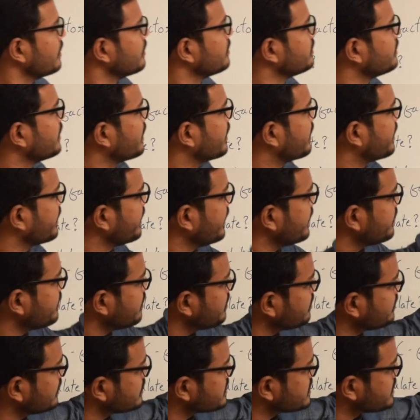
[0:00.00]
the
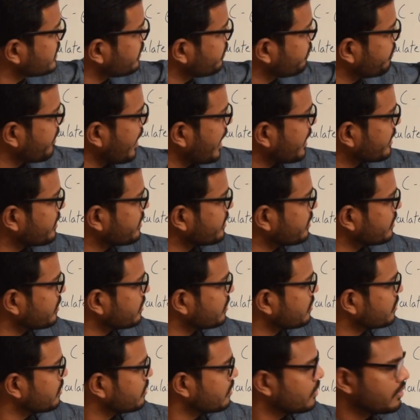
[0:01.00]
greater the C factor,
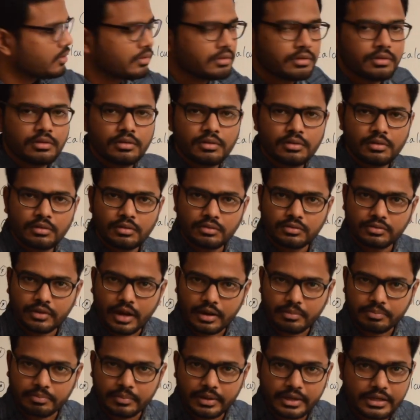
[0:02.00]

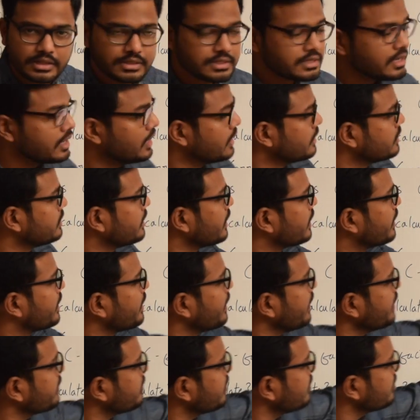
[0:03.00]
that means the
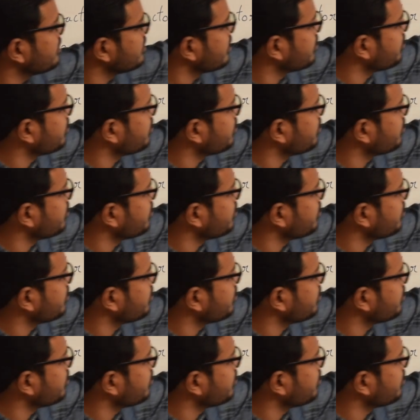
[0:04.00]
greater the